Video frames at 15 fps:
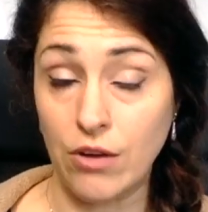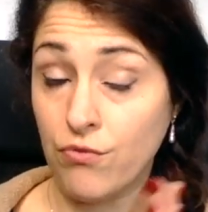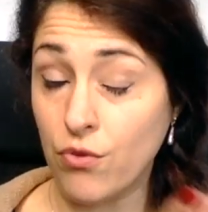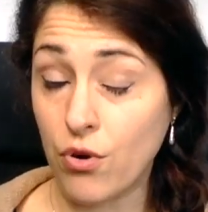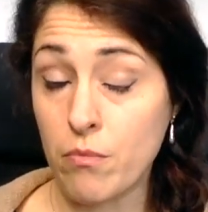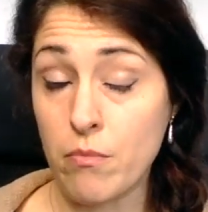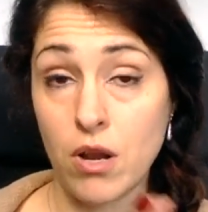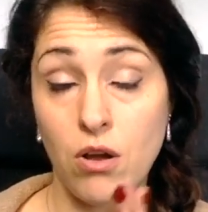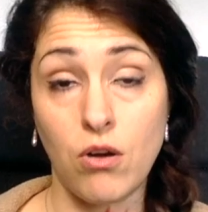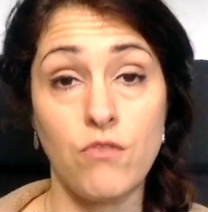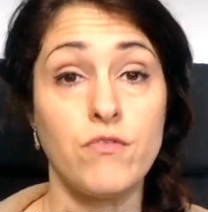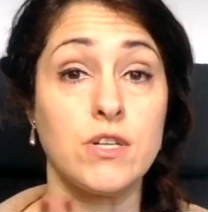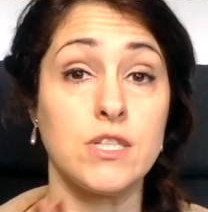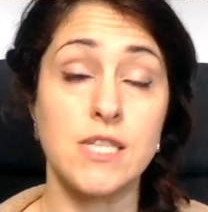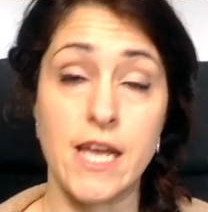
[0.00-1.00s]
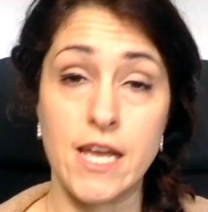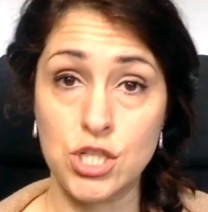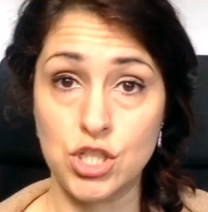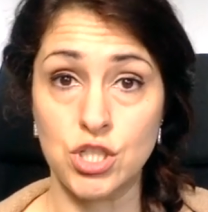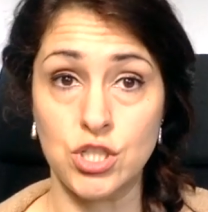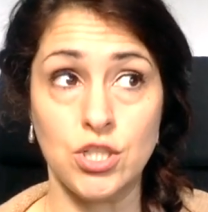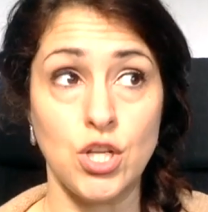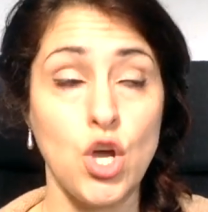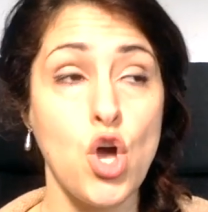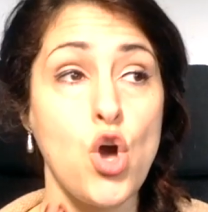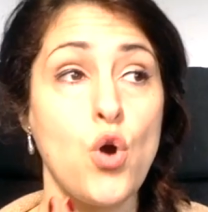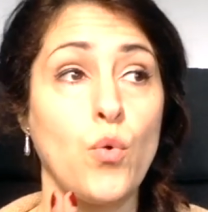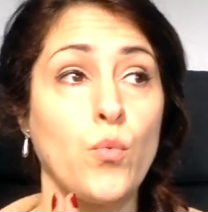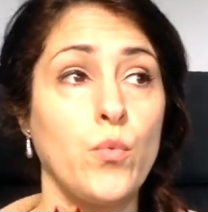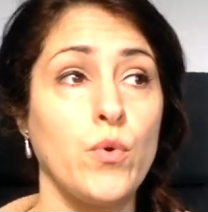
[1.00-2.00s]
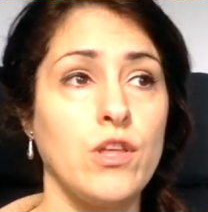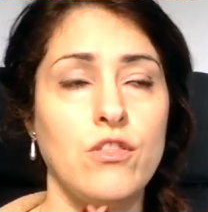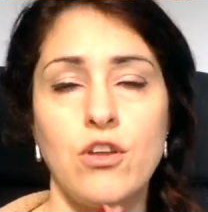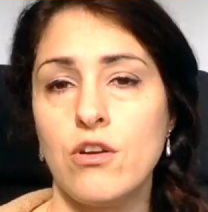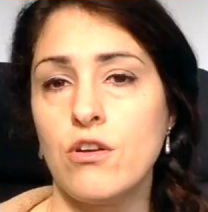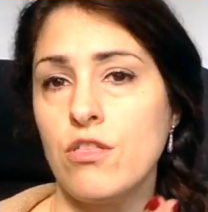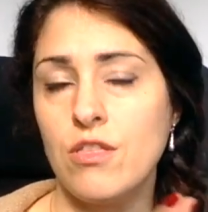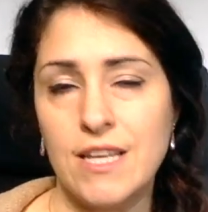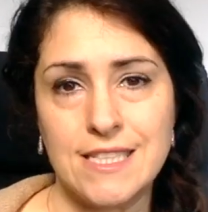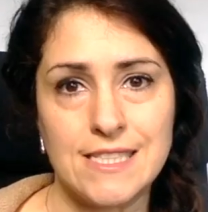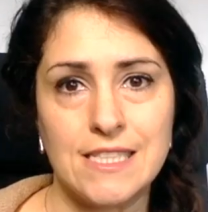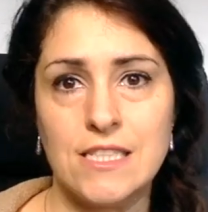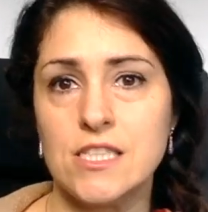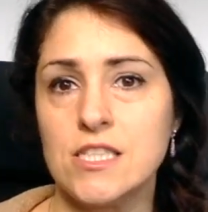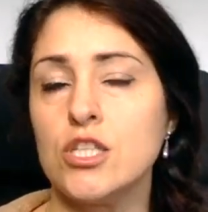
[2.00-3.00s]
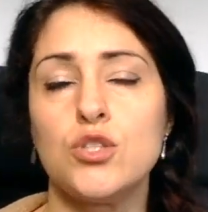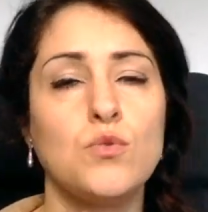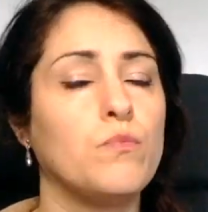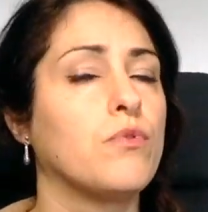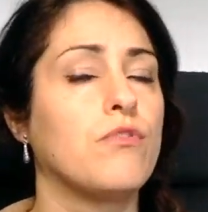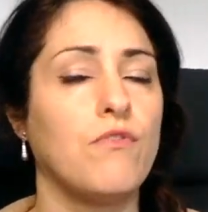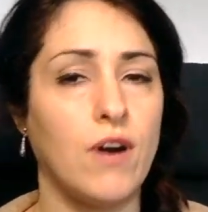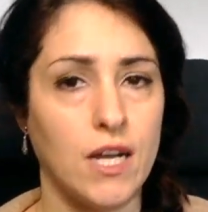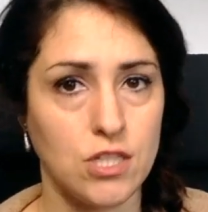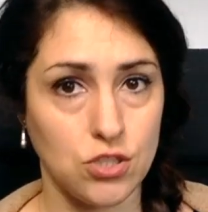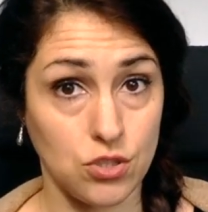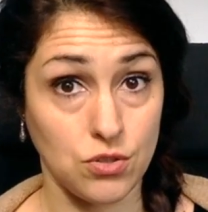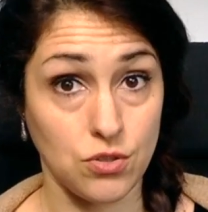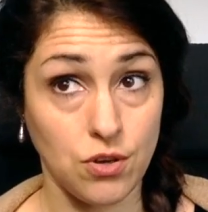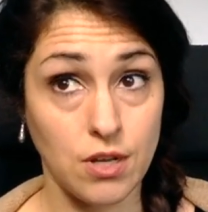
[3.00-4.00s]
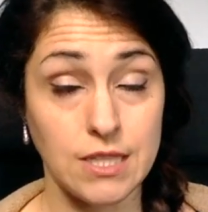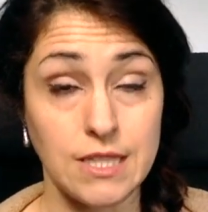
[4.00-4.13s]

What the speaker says: formal conversation with your thesis supervisor.